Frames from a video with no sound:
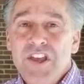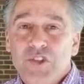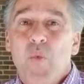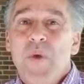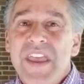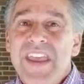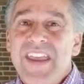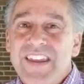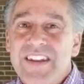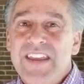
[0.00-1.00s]
So
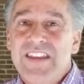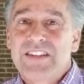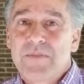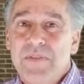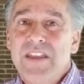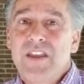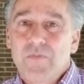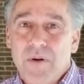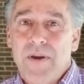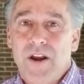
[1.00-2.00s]
we need to be
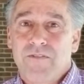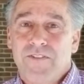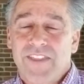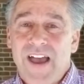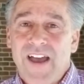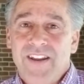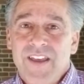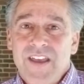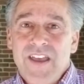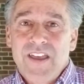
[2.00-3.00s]
prepared for that.
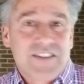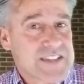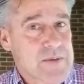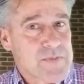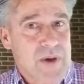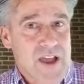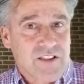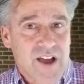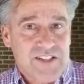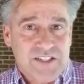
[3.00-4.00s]
Same with
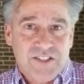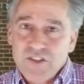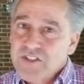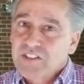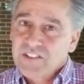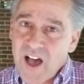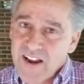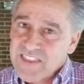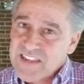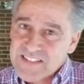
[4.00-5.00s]
biologics. There's a lot
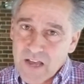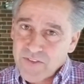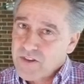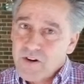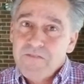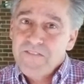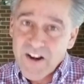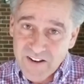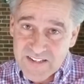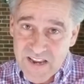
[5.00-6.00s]
of things out there that are
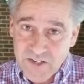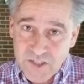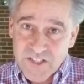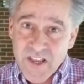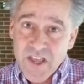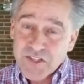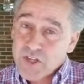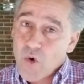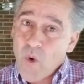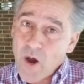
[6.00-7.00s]
very dangerous.
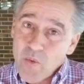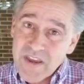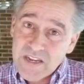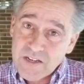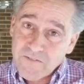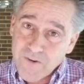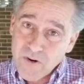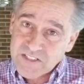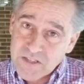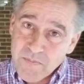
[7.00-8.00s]
So while we need to
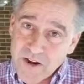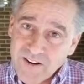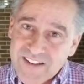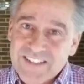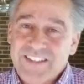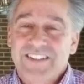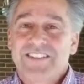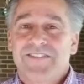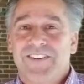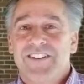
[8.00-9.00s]
focus on the American
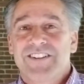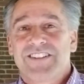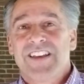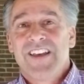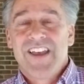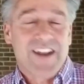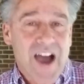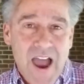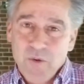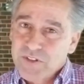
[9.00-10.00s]
citizen first, and
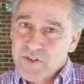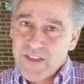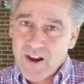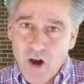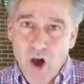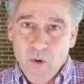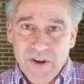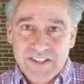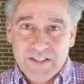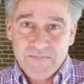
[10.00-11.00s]
I will do that
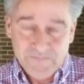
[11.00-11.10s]
always,